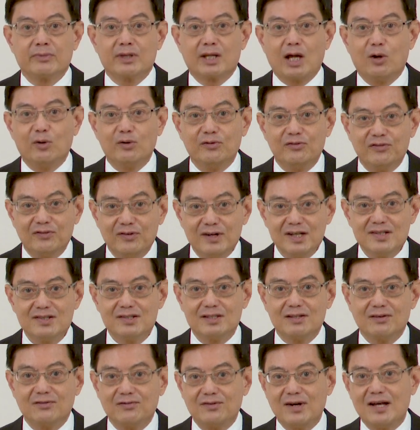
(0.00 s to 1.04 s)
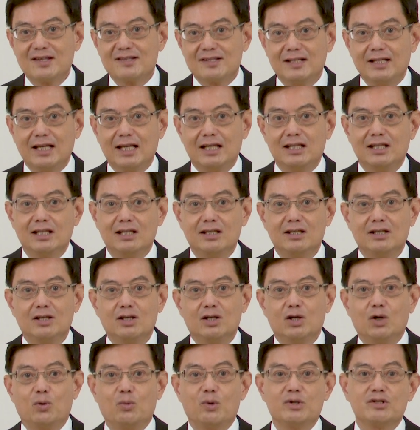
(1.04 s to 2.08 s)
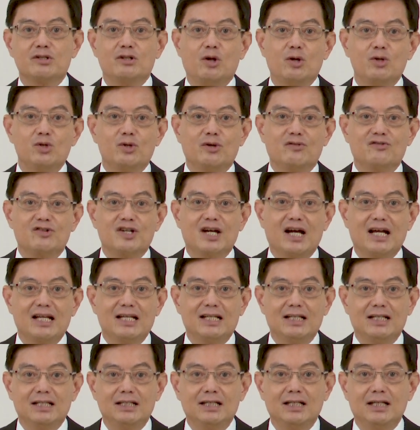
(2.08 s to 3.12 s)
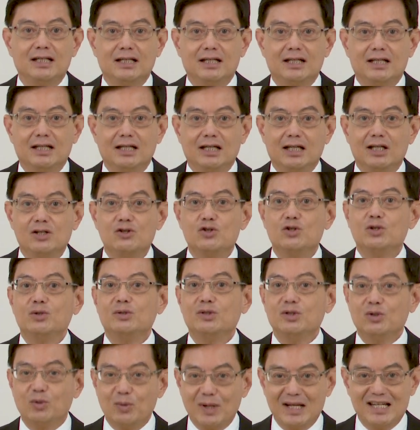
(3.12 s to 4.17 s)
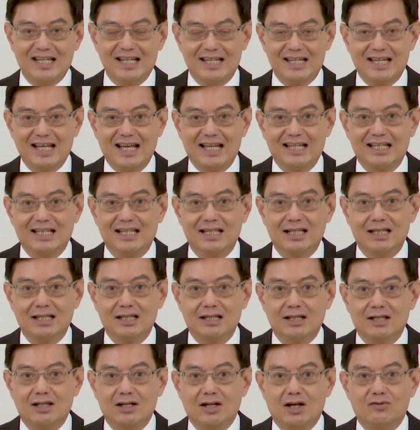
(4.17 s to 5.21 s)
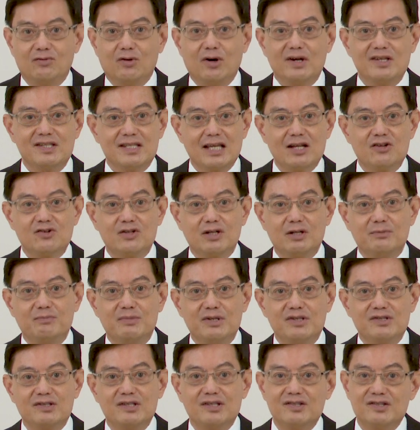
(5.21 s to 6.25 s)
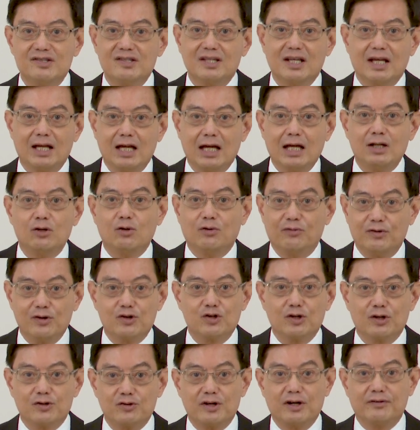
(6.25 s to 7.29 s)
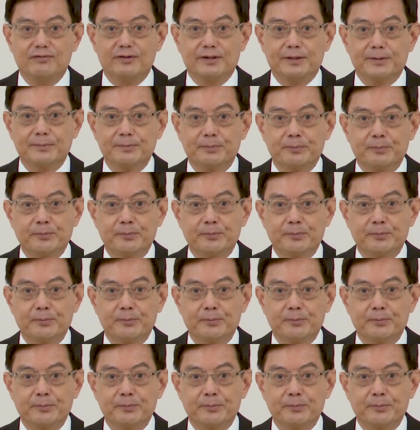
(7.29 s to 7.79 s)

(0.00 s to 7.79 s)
Our first fast lane was launched with China in June 2010 for essential business and official travel.